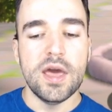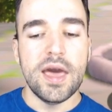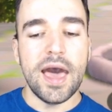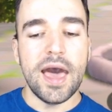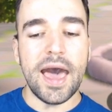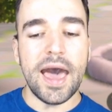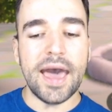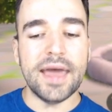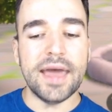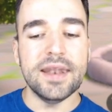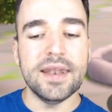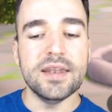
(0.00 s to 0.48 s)

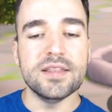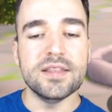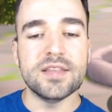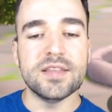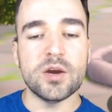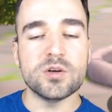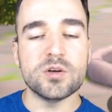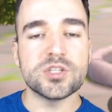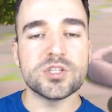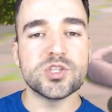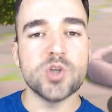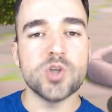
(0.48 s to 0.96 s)
and
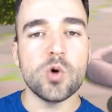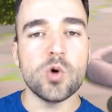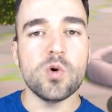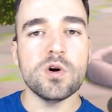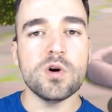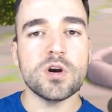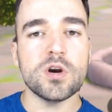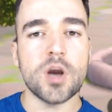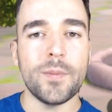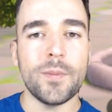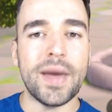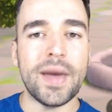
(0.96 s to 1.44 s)
there is no
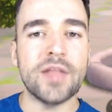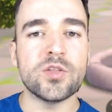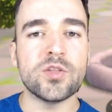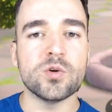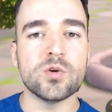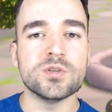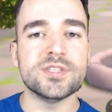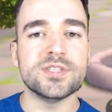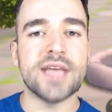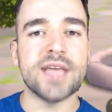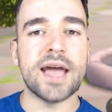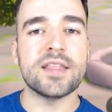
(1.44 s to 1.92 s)

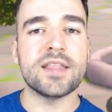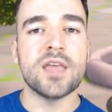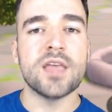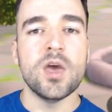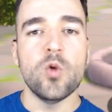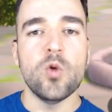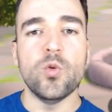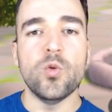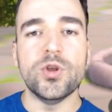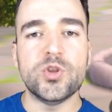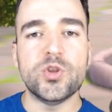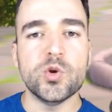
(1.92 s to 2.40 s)
commanders that
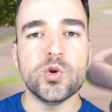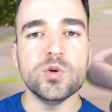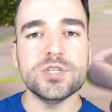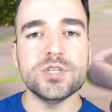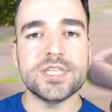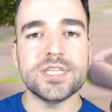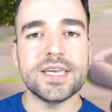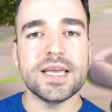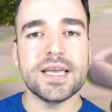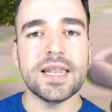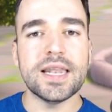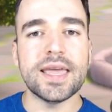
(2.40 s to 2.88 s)
reduce
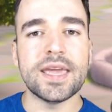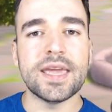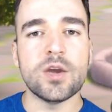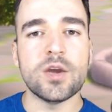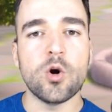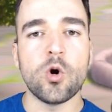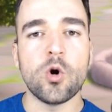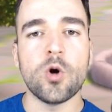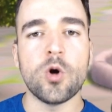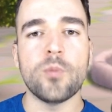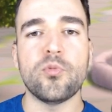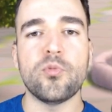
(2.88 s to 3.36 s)
healing
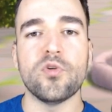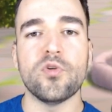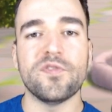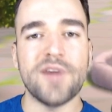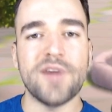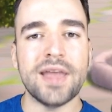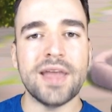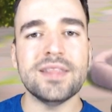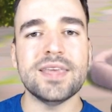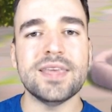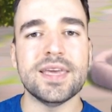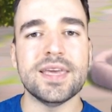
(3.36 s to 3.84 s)
or
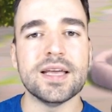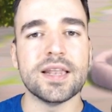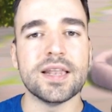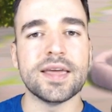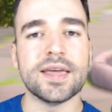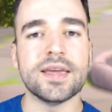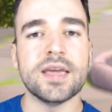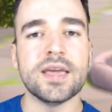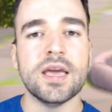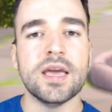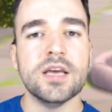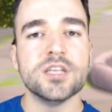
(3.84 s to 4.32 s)
prevent
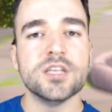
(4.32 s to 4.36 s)
healing,